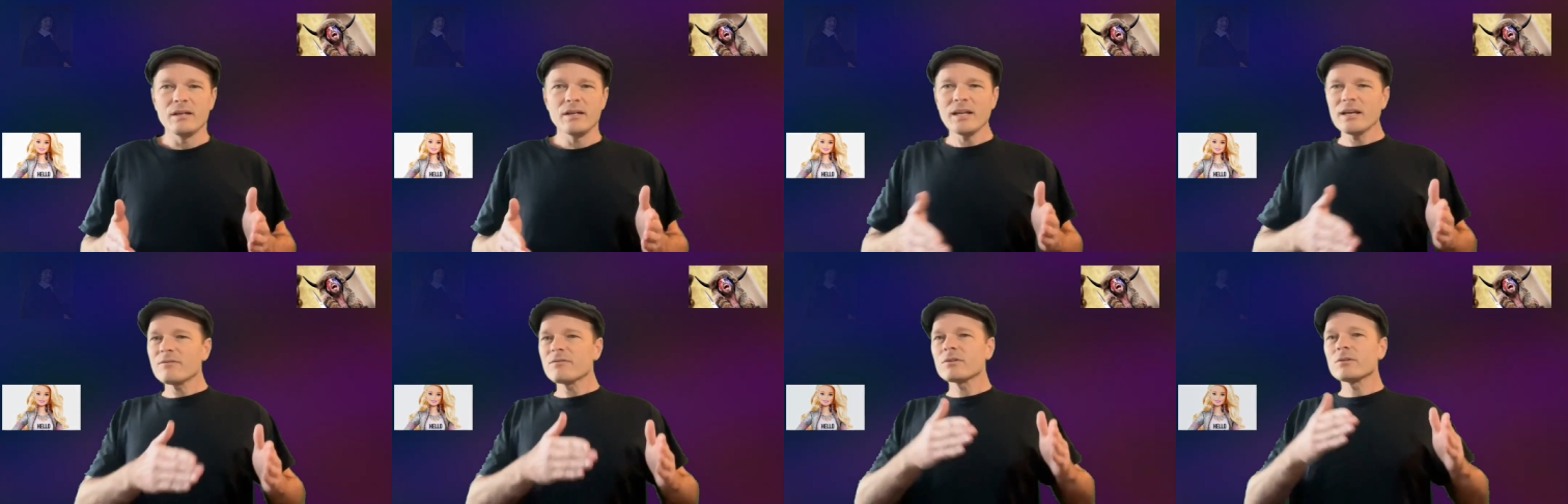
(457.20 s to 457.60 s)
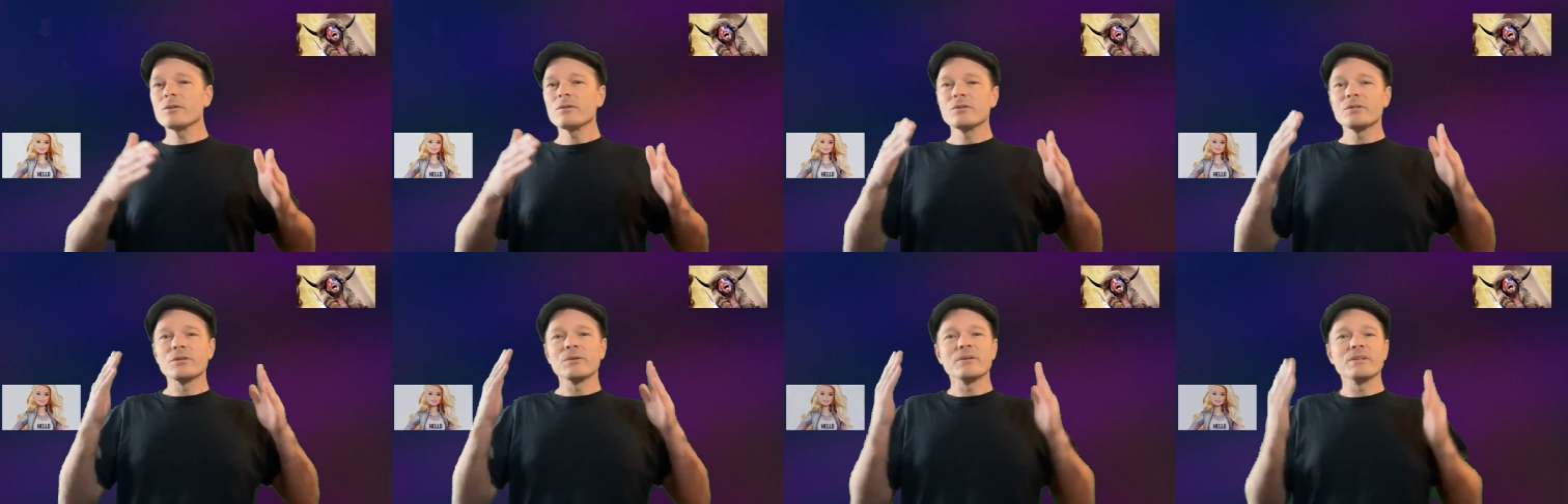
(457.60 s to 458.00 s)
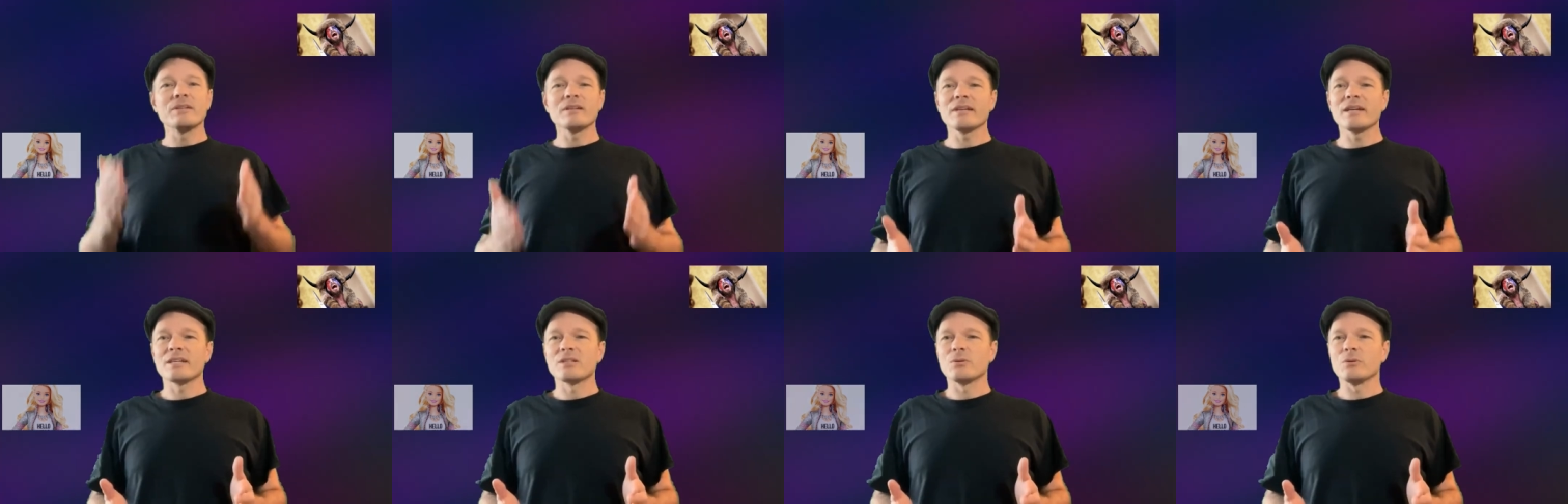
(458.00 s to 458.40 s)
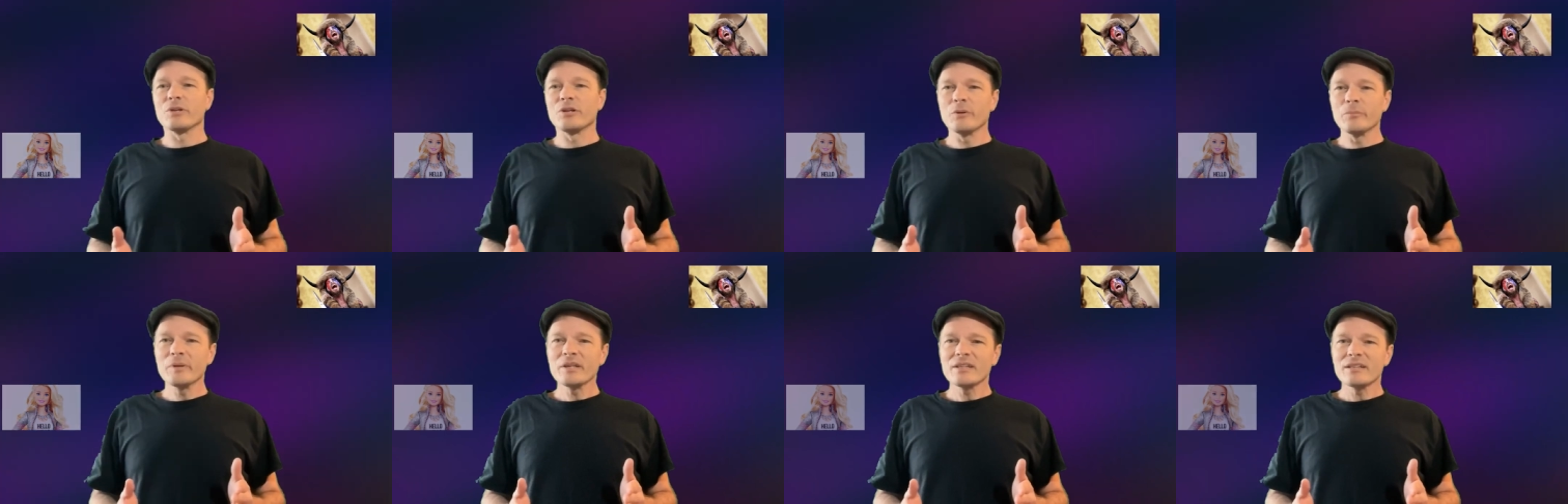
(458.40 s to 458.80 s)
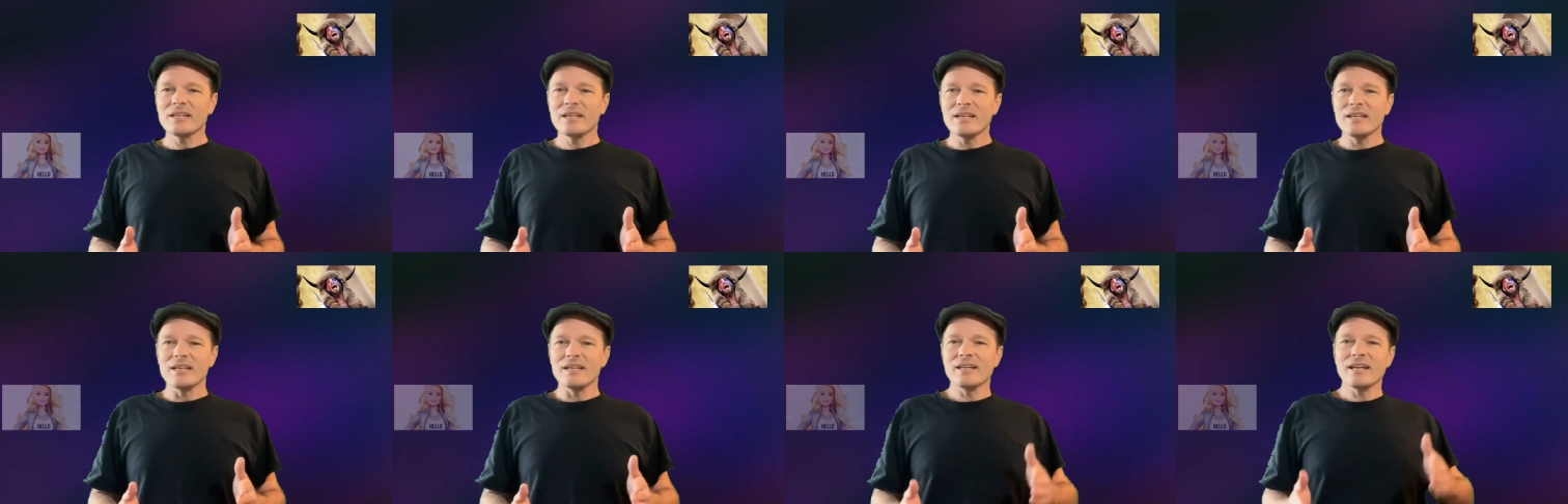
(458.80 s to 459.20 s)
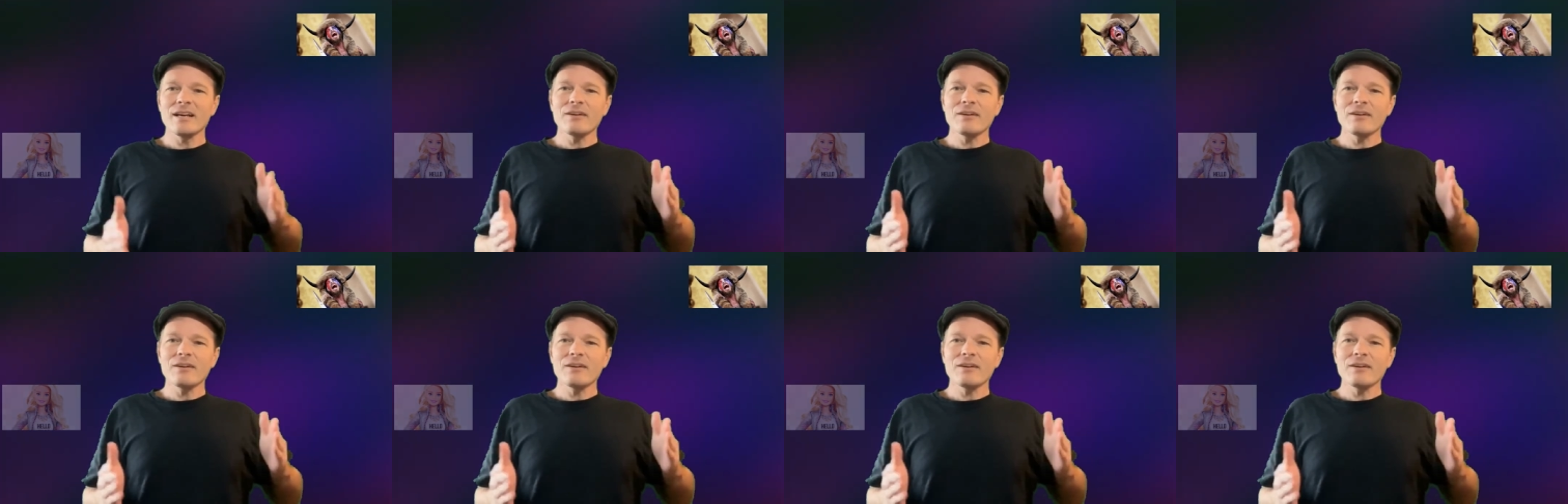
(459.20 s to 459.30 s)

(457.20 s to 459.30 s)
Never lose your intellectual humility,